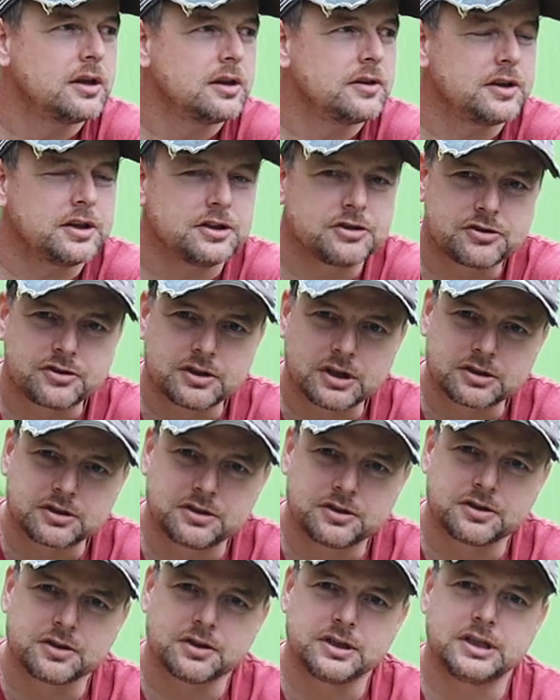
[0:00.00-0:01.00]
The
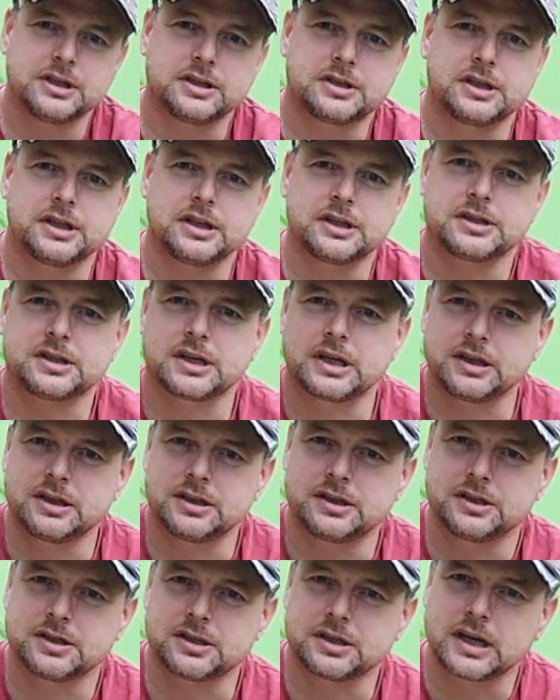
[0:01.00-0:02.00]
instructions on the internet say
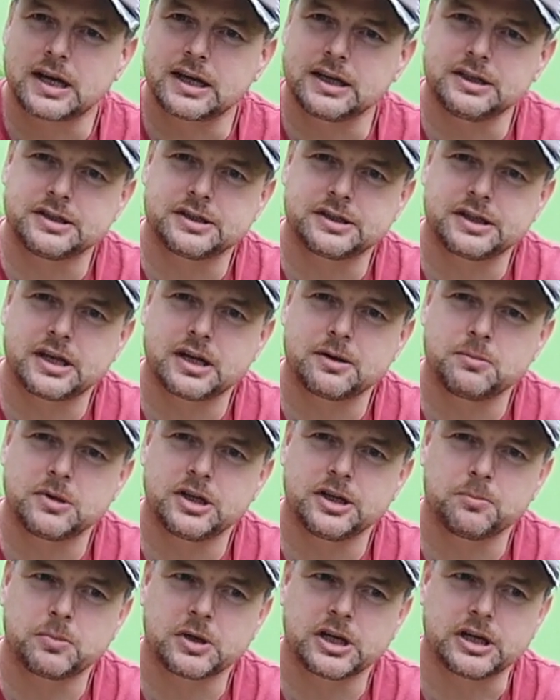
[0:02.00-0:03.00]
this is an 8 to 10
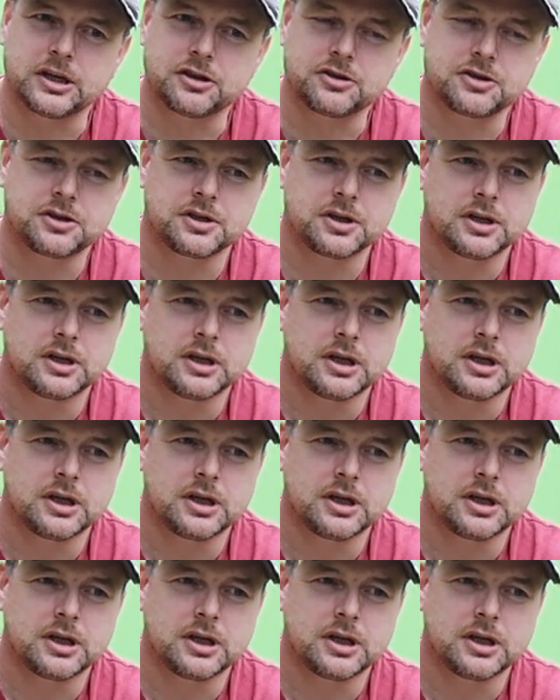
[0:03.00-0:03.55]
minute pitch.